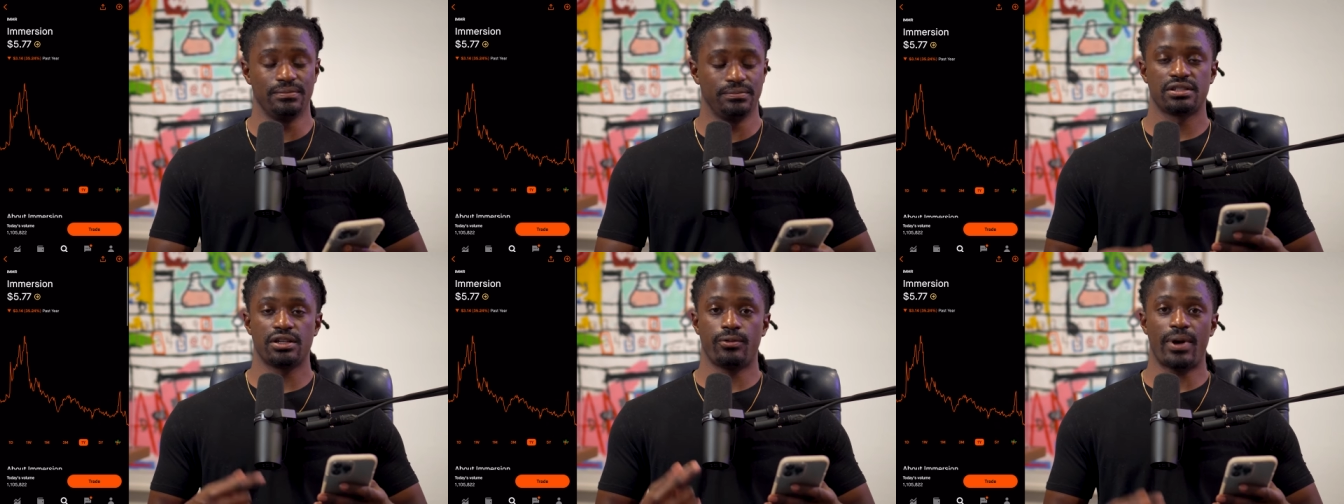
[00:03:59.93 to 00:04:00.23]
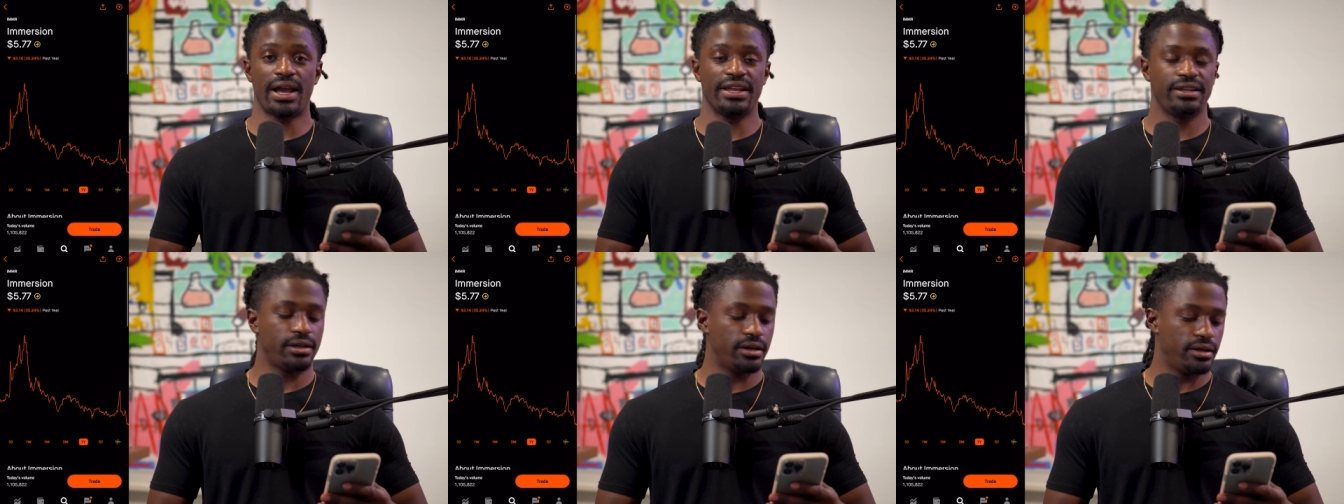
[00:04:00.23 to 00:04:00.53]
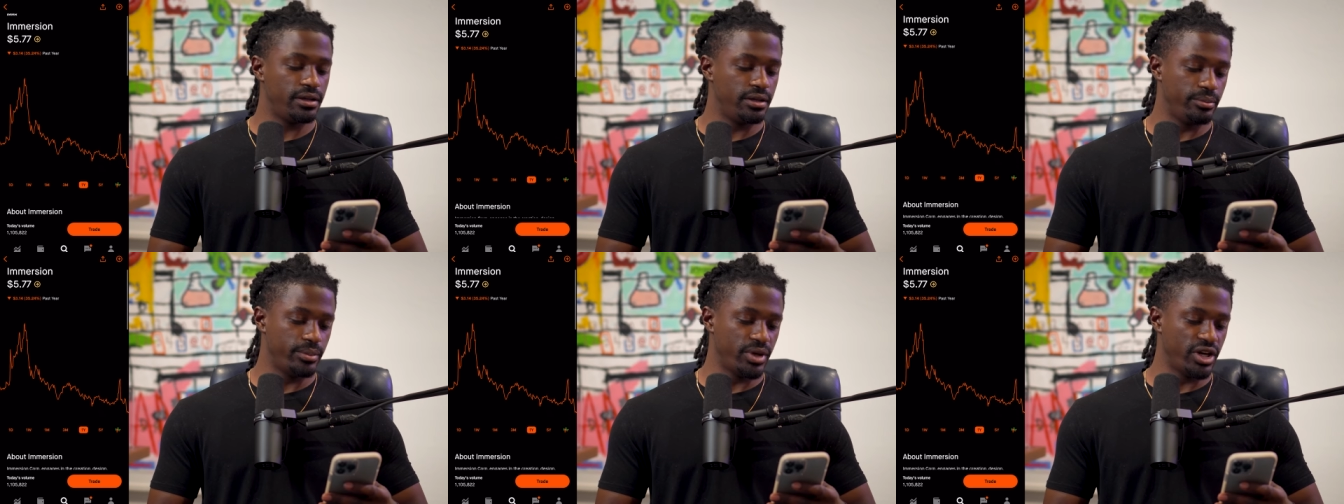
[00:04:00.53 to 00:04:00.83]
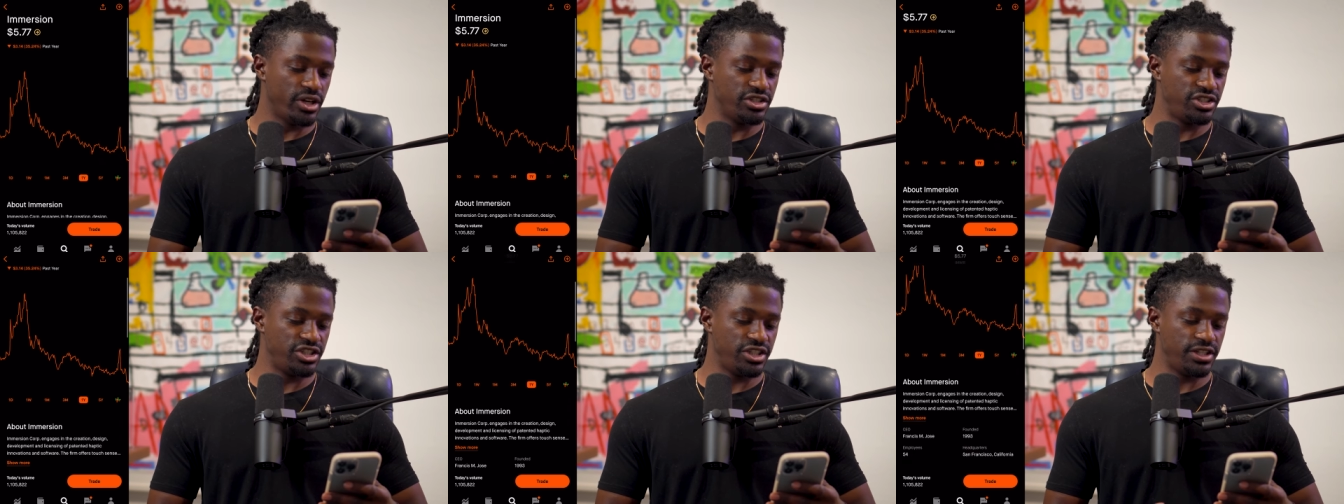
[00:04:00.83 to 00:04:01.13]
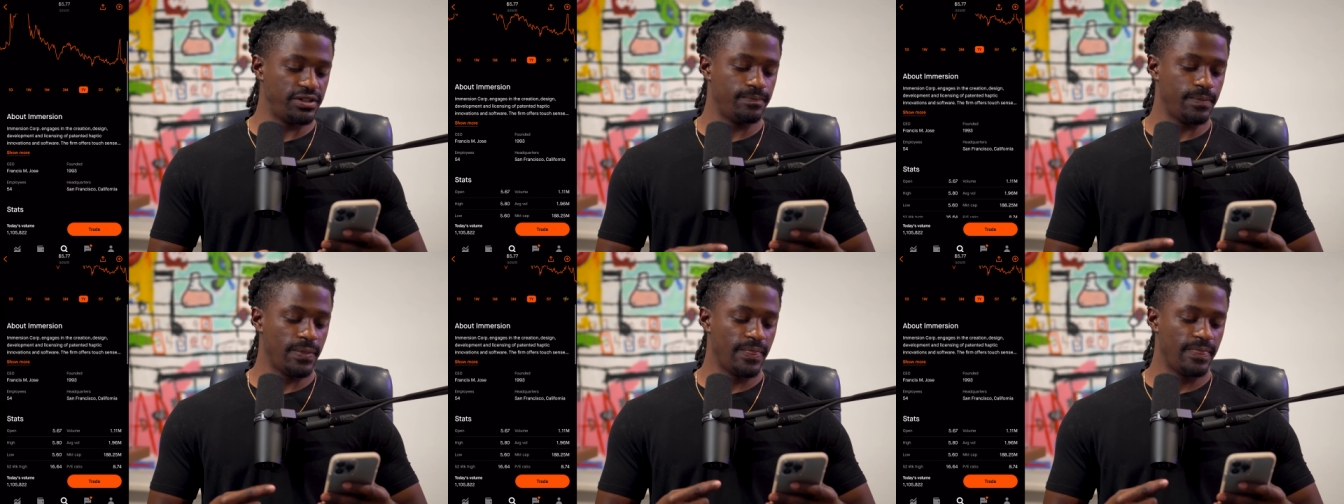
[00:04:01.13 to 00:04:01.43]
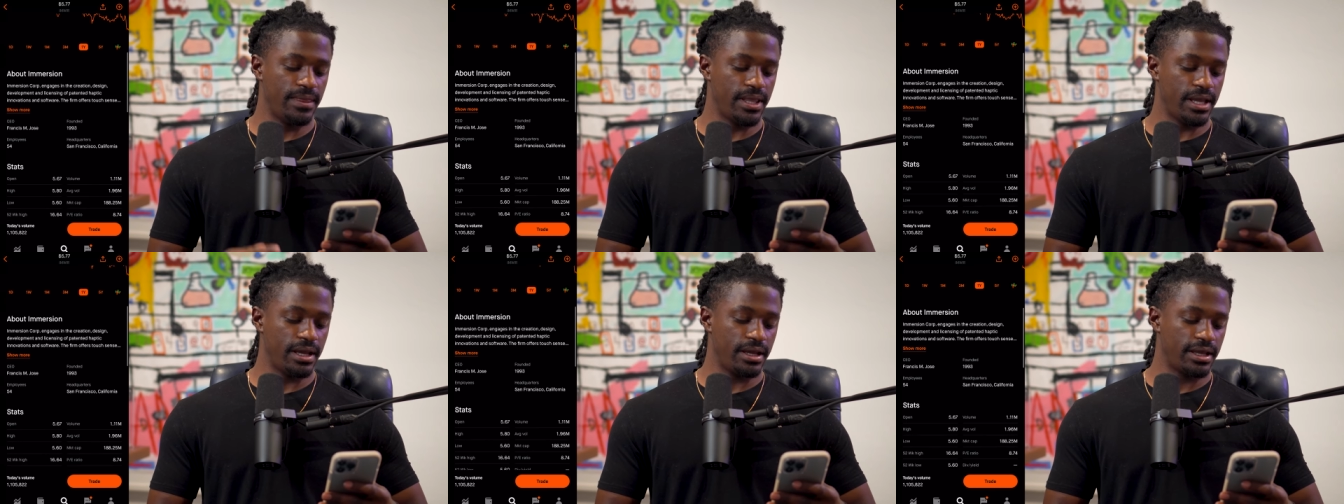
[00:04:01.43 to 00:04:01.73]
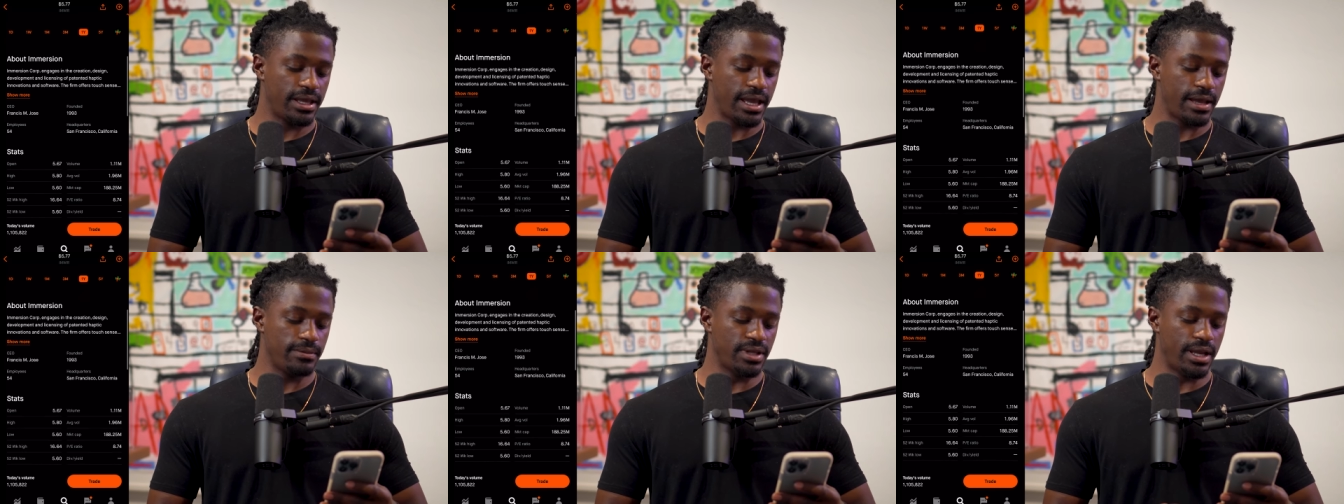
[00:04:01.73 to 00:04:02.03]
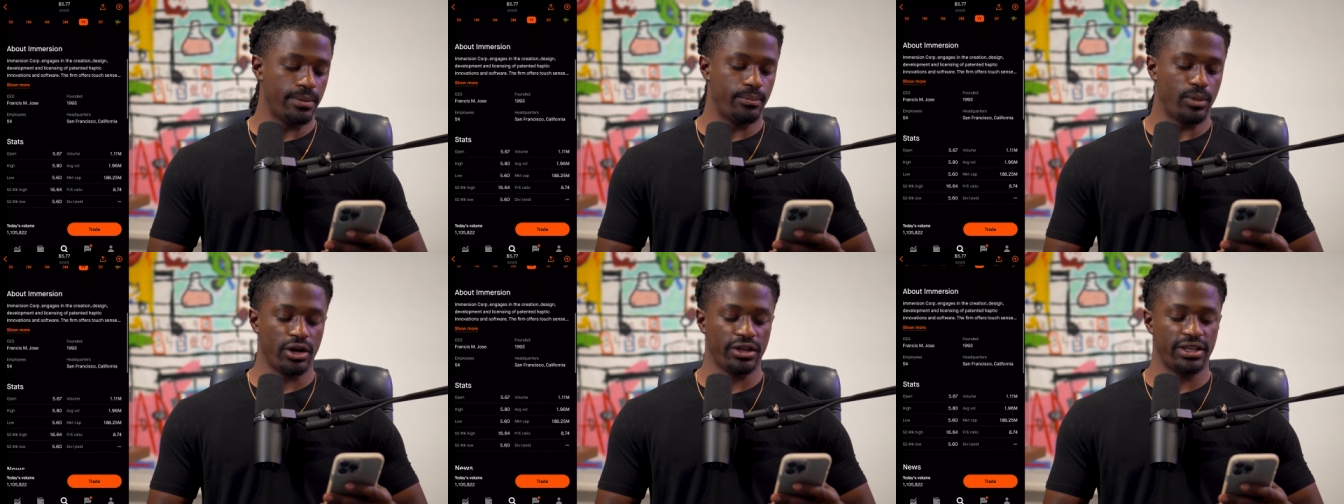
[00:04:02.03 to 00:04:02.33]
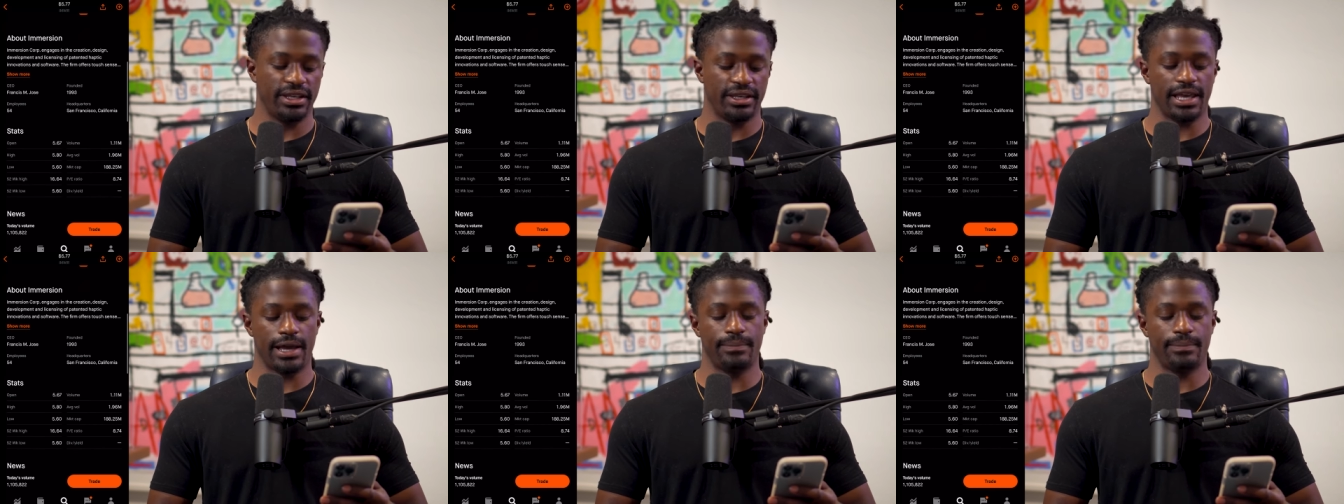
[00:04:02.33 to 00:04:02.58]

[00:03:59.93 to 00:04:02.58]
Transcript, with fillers: So right now, Immersion, their their market